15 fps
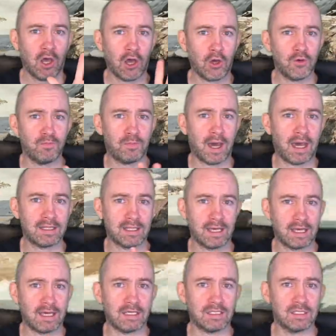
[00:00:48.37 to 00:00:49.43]
how bad
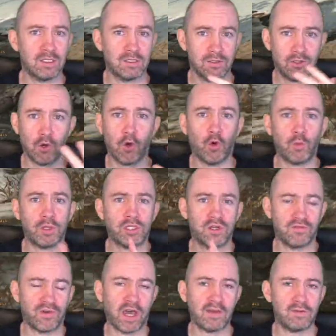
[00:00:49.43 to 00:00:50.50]
it is to
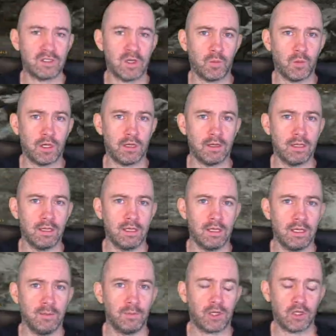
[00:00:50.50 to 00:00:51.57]
always revive someone.
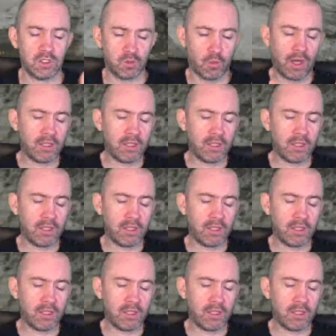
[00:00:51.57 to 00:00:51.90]
Because